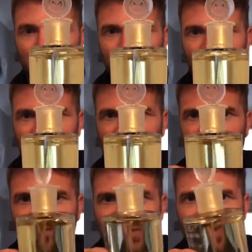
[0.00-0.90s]
Nice
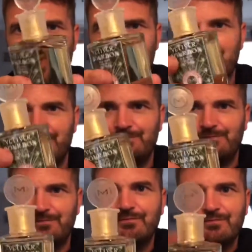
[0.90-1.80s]
colour juice.
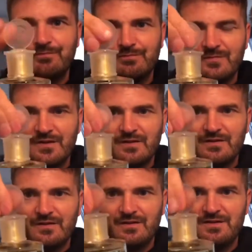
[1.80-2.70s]

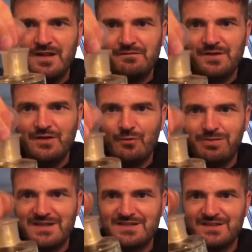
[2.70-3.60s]
Love the little
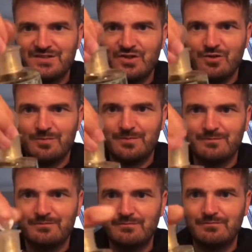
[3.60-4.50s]
plastic top.
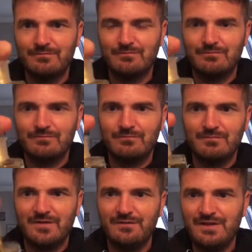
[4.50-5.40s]

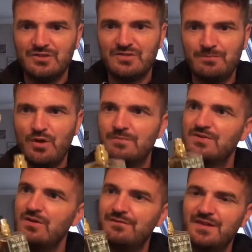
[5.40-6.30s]
I think it just pops
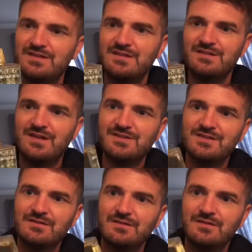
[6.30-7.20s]
off, yes it
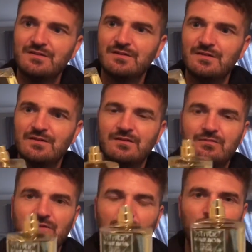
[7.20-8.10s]
does.
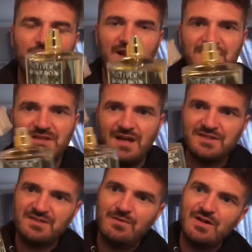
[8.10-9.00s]
Golden
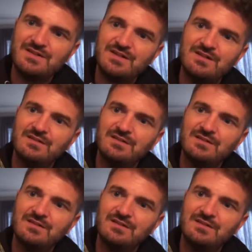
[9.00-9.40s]
atomizer.